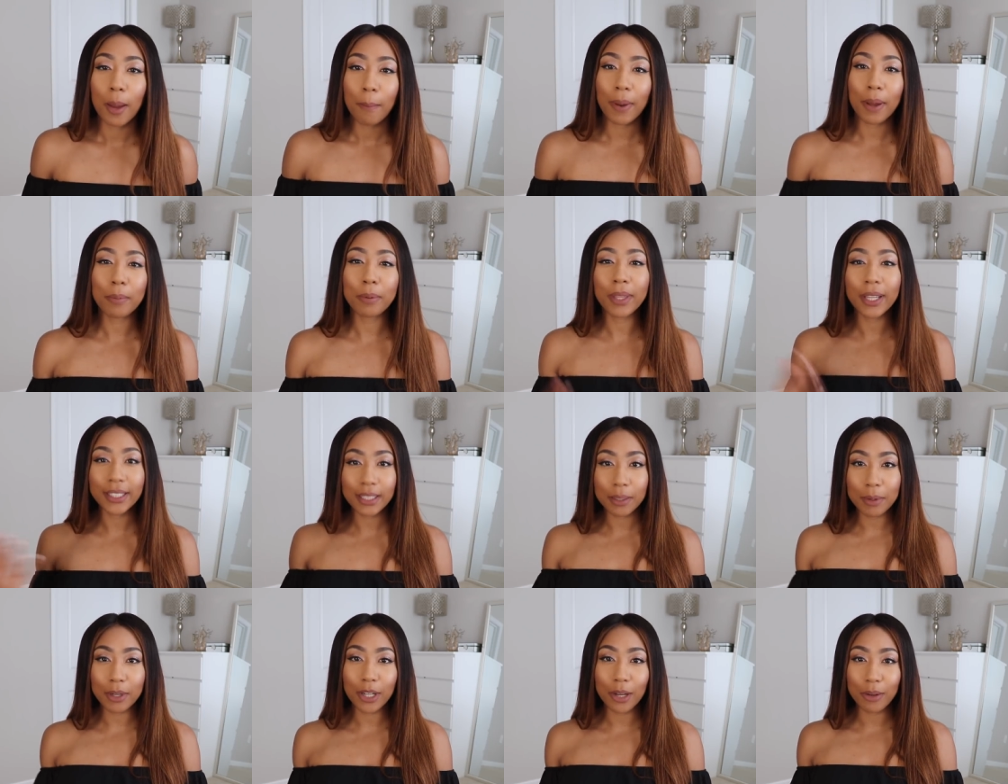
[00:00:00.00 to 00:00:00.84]
But please
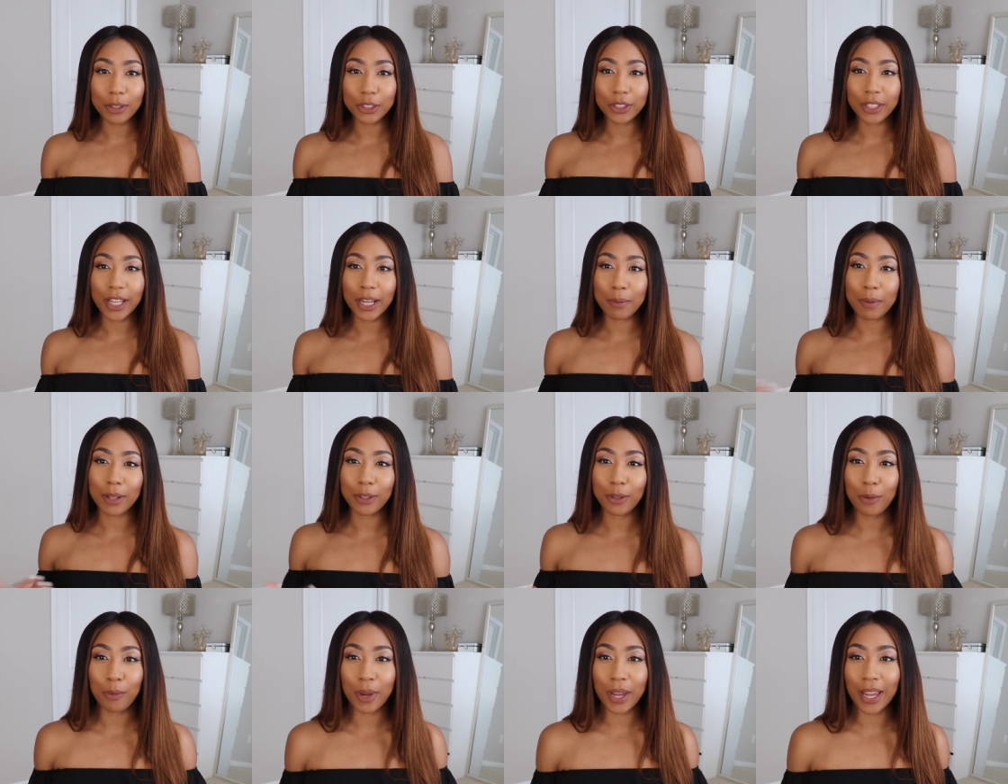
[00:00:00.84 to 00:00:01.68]
let me know what you think
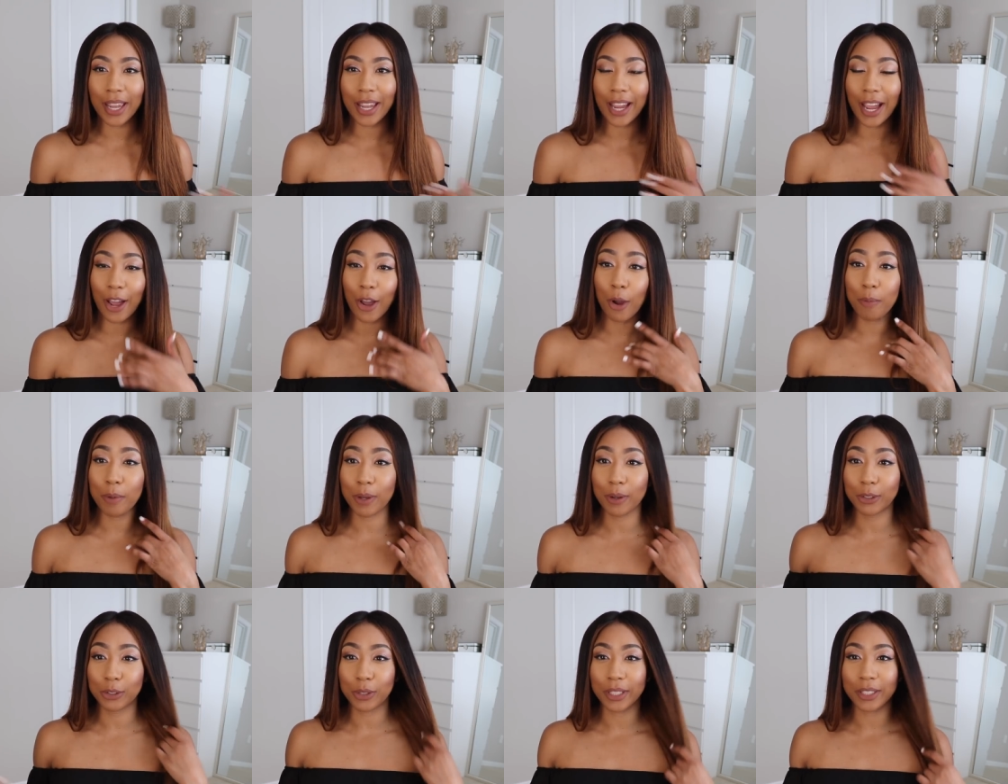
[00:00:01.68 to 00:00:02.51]
about the wig. I hope
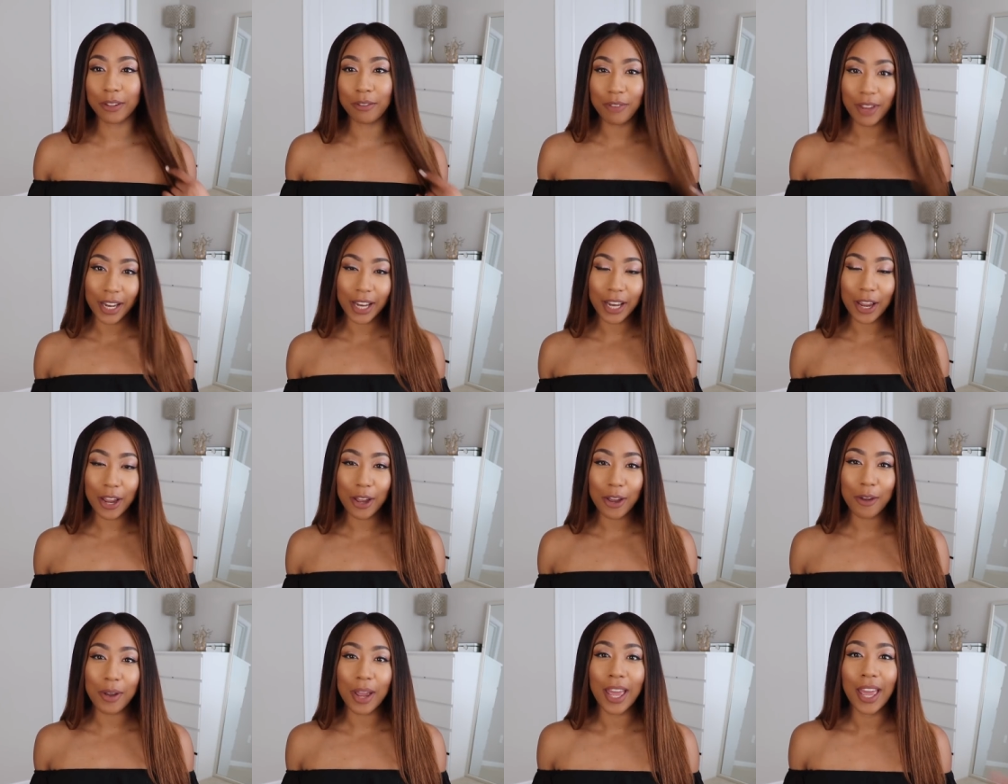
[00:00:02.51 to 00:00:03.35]
you enjoyed the
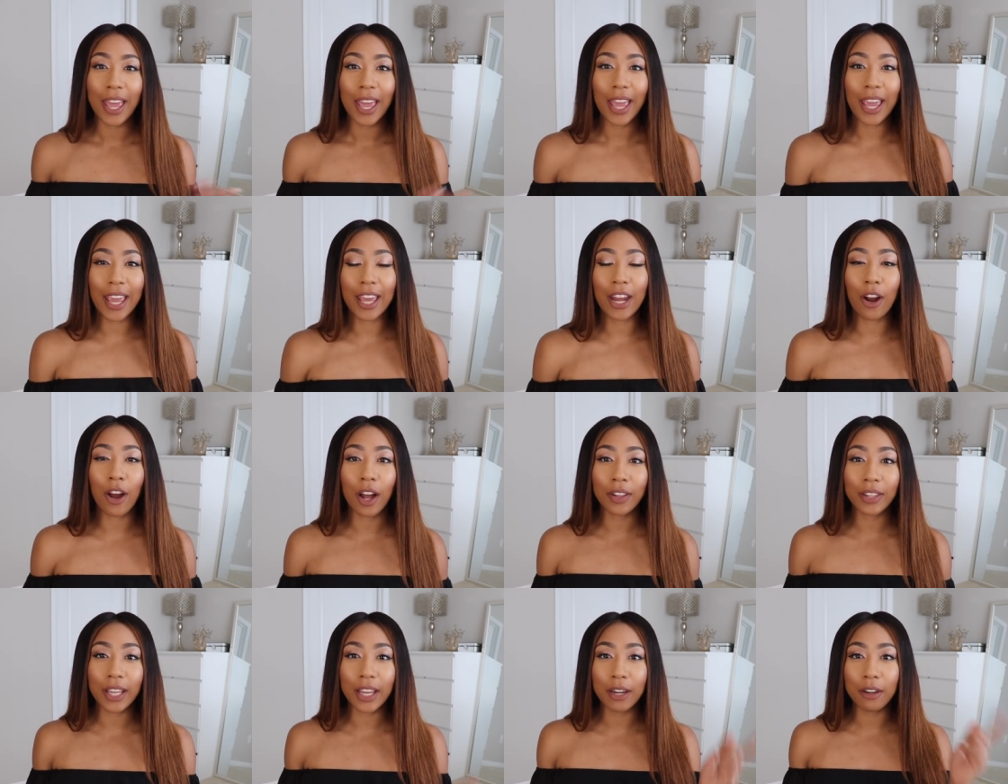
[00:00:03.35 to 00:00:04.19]
video, and
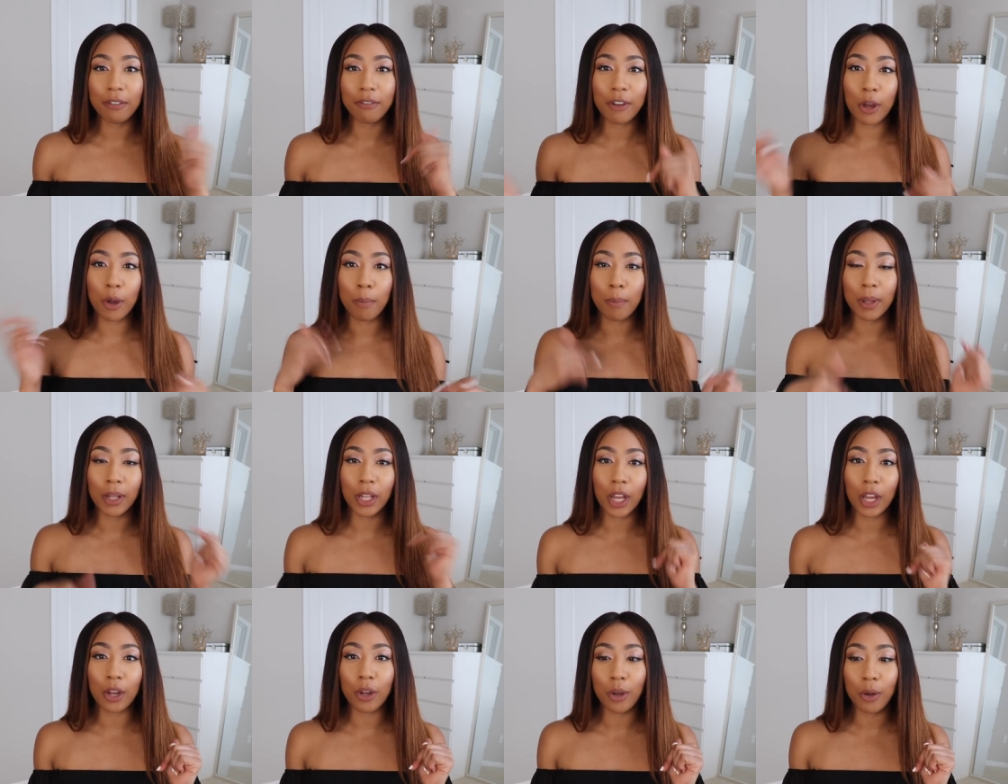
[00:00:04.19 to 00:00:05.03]
all the info
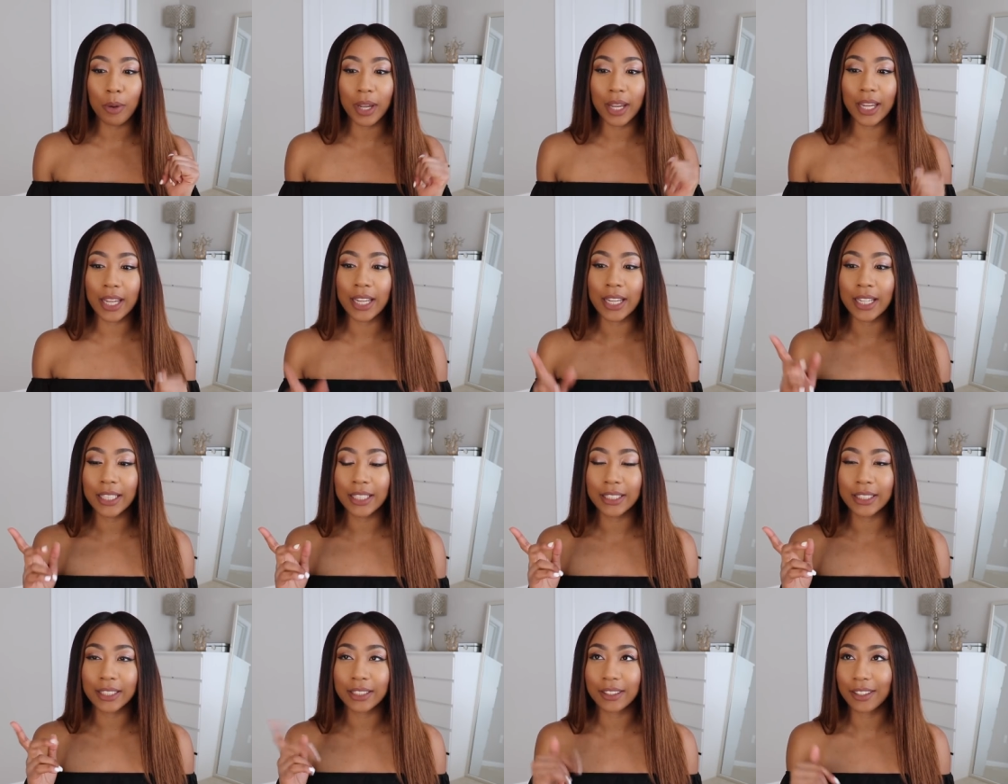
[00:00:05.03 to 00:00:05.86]
below
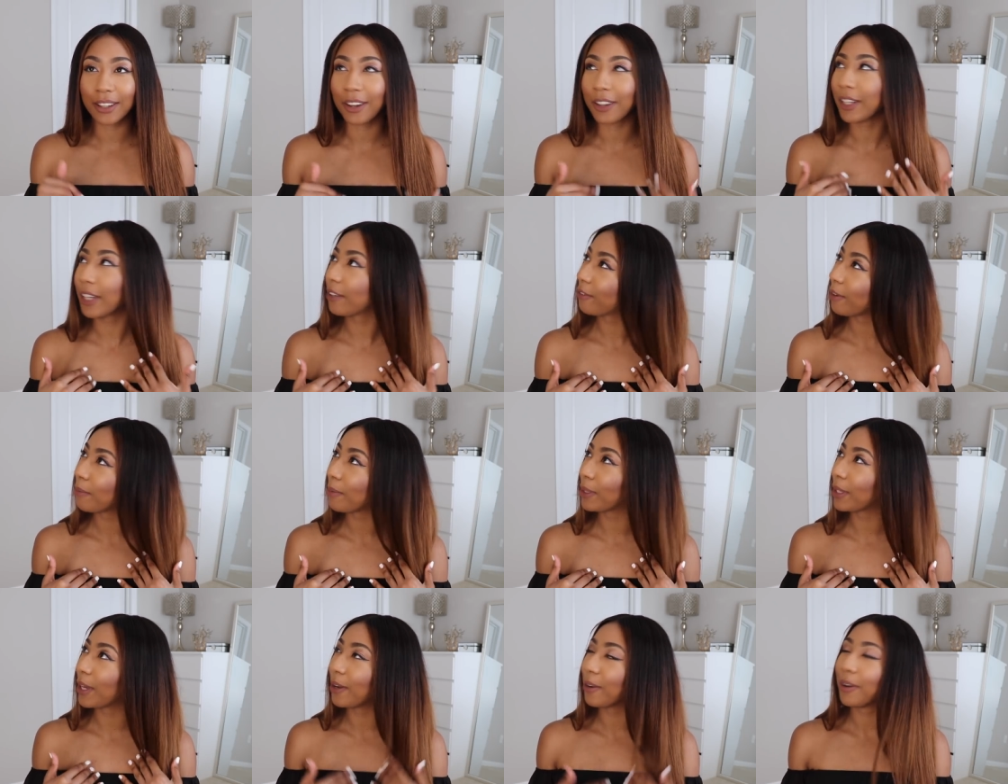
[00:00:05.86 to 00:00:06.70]
is all the info
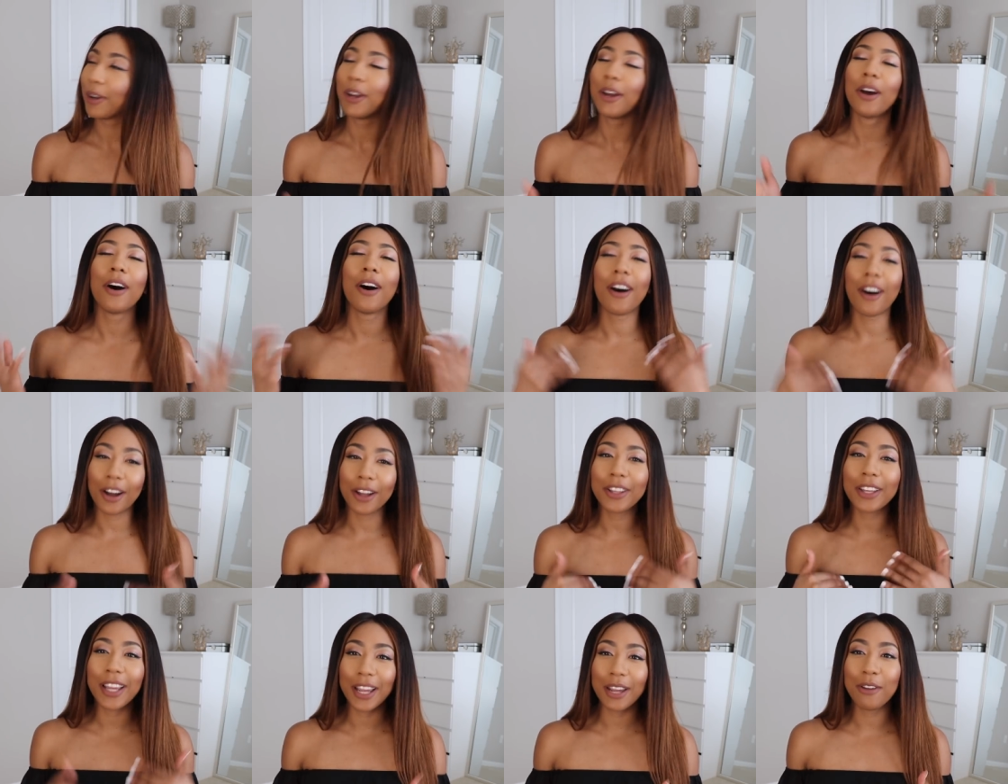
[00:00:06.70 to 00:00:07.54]
below
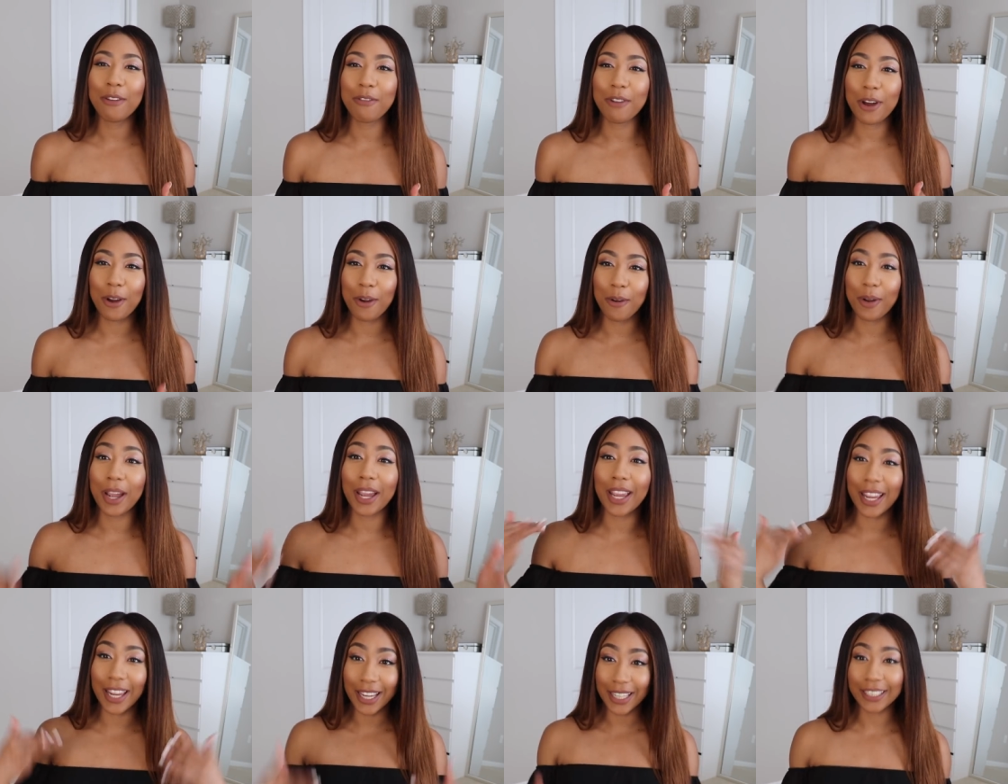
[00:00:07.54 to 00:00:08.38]
all the
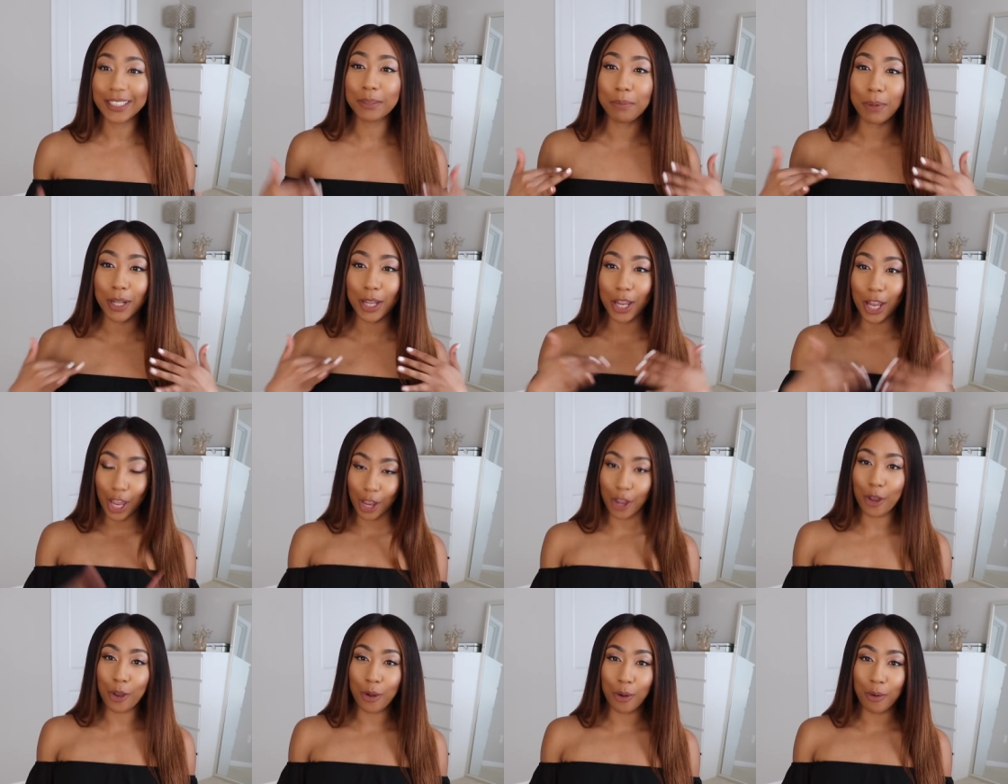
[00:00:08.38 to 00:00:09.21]
info is
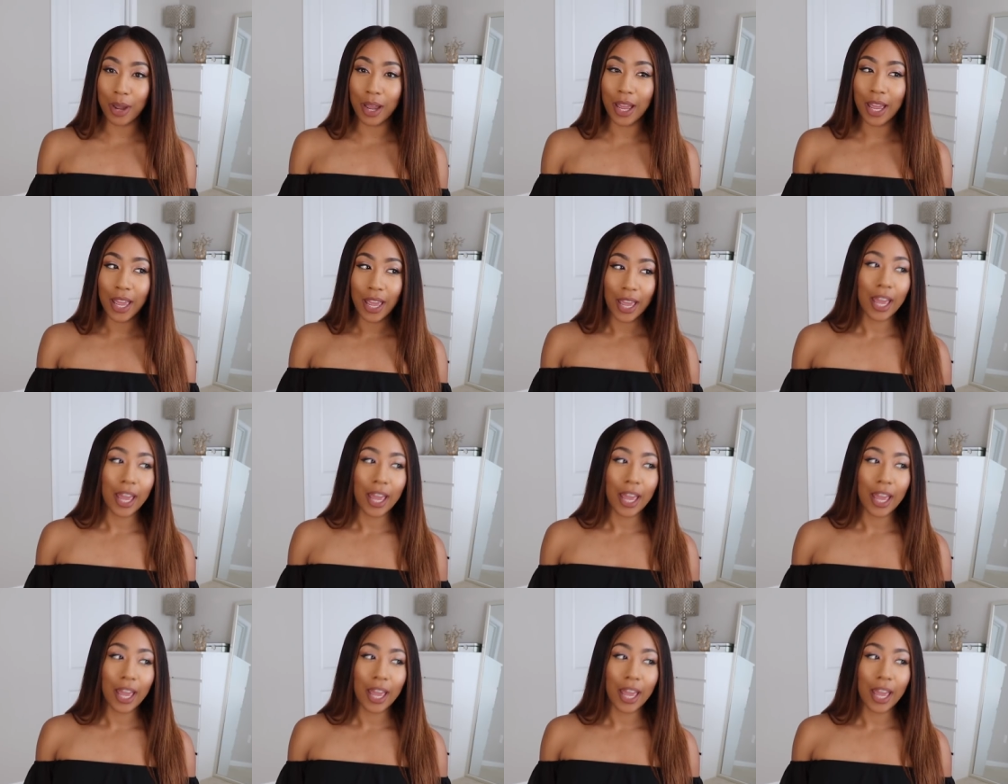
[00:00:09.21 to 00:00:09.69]
below.